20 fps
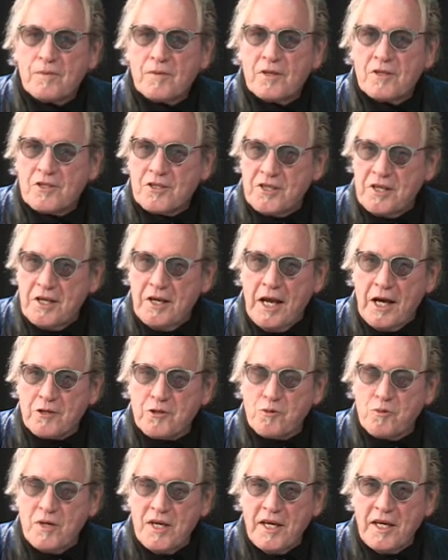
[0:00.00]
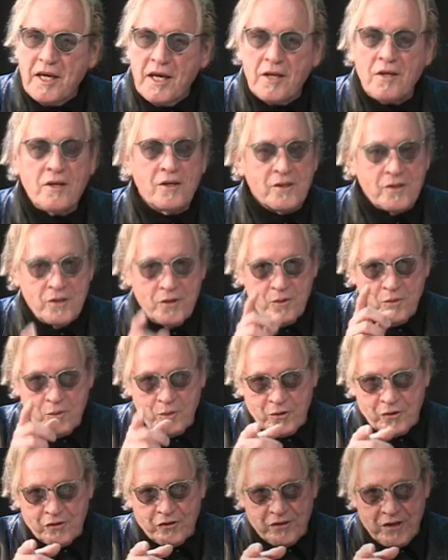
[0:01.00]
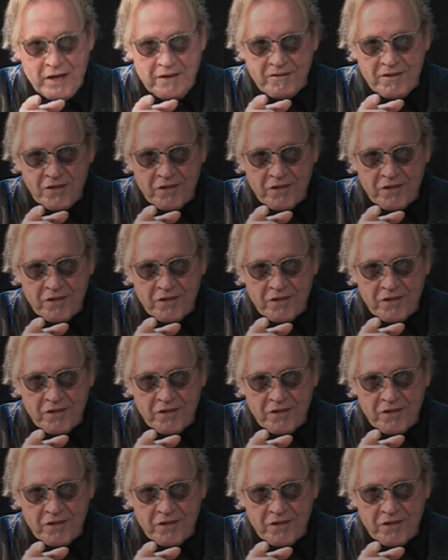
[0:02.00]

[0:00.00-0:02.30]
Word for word: See you next weekend. We'll save your